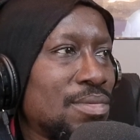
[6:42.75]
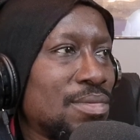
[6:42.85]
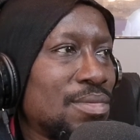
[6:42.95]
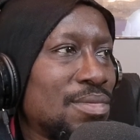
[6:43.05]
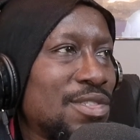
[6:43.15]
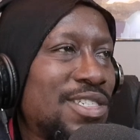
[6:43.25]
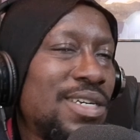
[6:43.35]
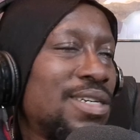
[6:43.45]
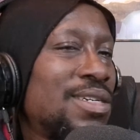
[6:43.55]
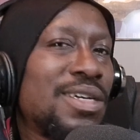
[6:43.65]

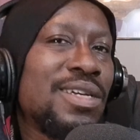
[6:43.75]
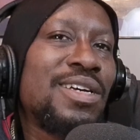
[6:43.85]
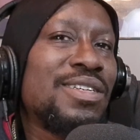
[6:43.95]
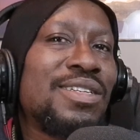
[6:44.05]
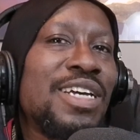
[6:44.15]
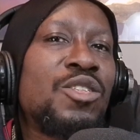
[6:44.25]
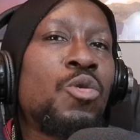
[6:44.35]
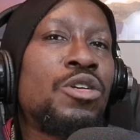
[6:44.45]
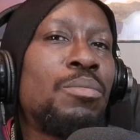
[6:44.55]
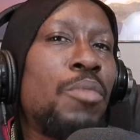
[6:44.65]
See, they
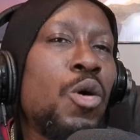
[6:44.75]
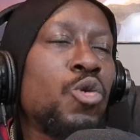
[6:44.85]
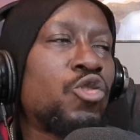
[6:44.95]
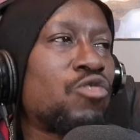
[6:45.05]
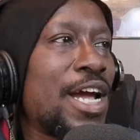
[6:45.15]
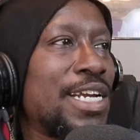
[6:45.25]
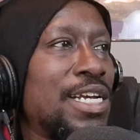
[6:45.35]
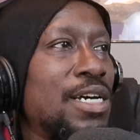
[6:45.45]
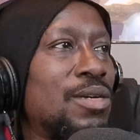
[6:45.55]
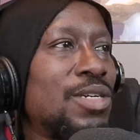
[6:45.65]
doing the most right
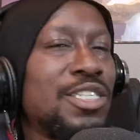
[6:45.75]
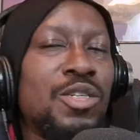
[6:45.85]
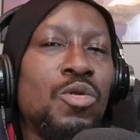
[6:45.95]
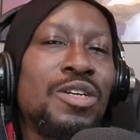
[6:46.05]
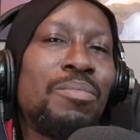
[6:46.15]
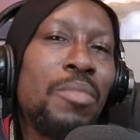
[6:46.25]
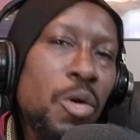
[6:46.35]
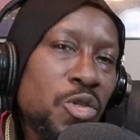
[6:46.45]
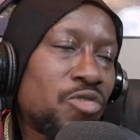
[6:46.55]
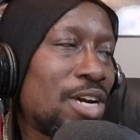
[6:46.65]
now. They doing the
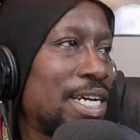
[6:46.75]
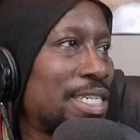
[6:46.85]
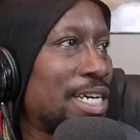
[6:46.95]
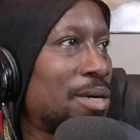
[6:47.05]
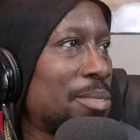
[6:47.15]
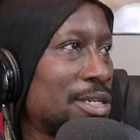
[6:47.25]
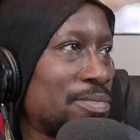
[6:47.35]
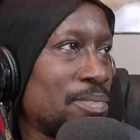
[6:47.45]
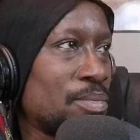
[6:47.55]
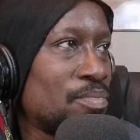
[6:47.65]
most right now, man.
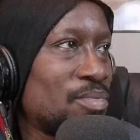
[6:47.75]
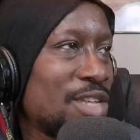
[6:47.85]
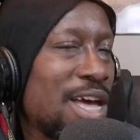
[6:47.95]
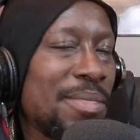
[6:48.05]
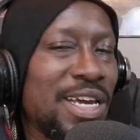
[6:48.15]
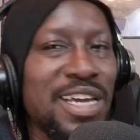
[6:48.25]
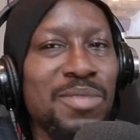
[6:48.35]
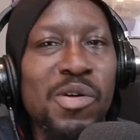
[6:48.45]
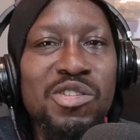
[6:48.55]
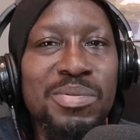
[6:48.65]
Yeah, I mean, he ain't
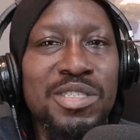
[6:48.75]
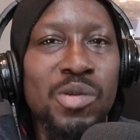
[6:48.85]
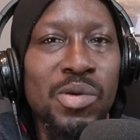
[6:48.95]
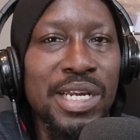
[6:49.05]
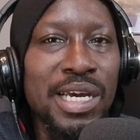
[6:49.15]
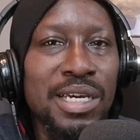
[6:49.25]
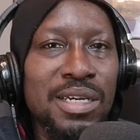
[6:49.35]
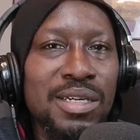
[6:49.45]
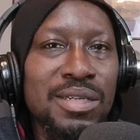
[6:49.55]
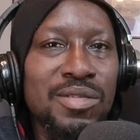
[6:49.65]
supposed to be doing that.
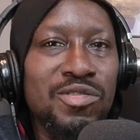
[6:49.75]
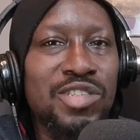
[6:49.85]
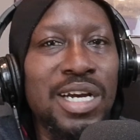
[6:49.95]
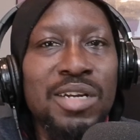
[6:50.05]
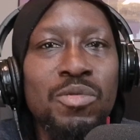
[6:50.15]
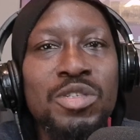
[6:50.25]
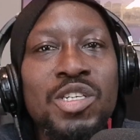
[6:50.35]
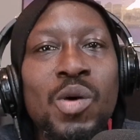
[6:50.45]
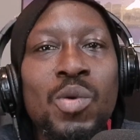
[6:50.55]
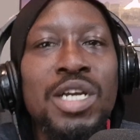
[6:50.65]
You trying to, what
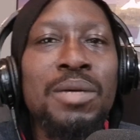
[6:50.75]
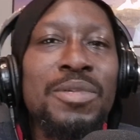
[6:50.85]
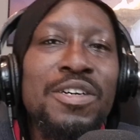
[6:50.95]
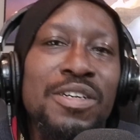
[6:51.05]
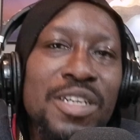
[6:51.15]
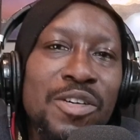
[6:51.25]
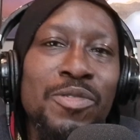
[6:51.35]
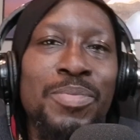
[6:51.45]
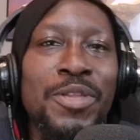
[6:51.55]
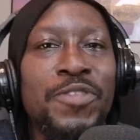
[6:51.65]
you don't want him to
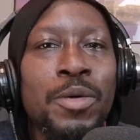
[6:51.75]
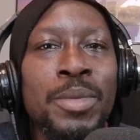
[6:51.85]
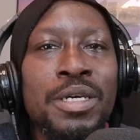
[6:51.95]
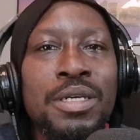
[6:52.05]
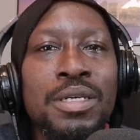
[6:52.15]
him to film it?